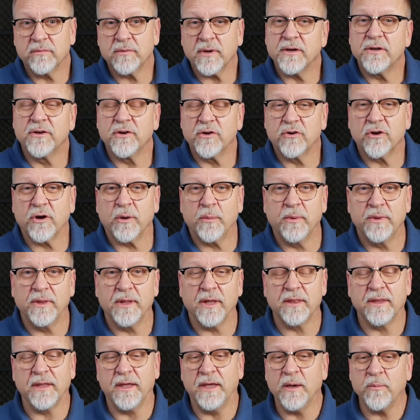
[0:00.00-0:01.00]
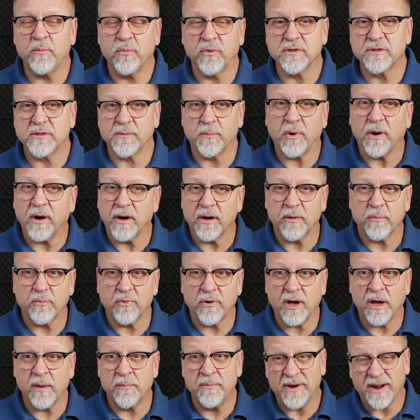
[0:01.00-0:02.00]
determined that the hip was a part of the
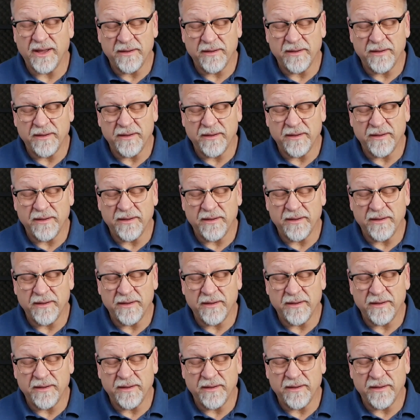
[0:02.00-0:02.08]
problem.